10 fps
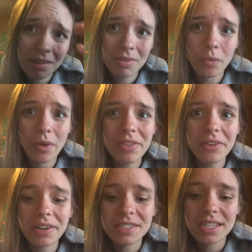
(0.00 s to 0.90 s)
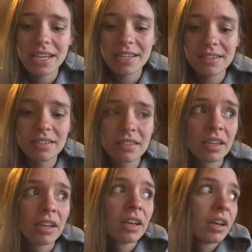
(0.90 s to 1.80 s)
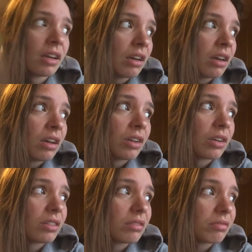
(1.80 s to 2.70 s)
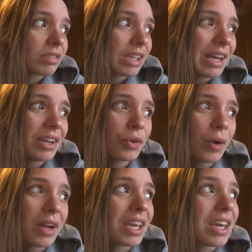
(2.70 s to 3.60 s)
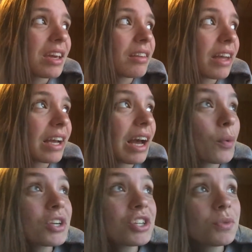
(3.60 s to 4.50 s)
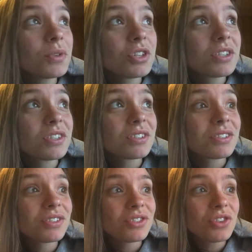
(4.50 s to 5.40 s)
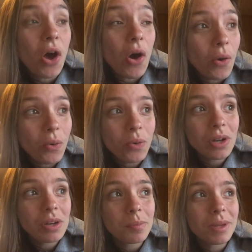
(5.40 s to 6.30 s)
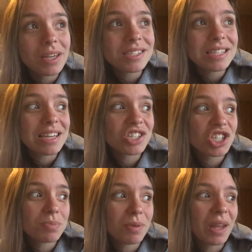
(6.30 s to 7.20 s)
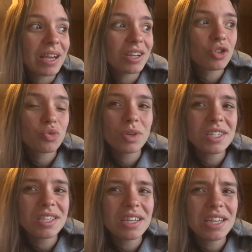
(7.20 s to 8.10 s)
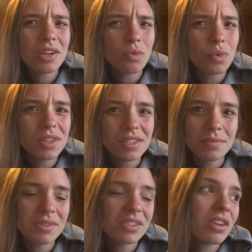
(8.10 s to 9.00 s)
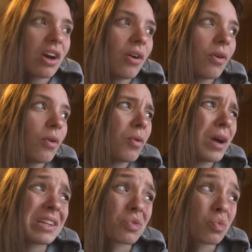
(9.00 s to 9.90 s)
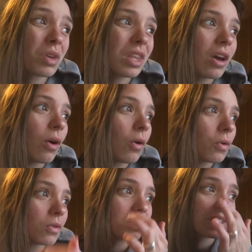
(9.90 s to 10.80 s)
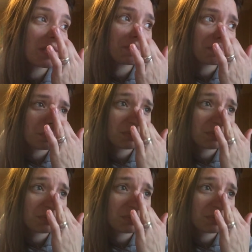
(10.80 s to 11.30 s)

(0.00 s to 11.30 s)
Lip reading: The weather outside is kind of cruddy. Like, I wish it would just snow, but instead it's just been like drizzling with some snow, and it's really cold, and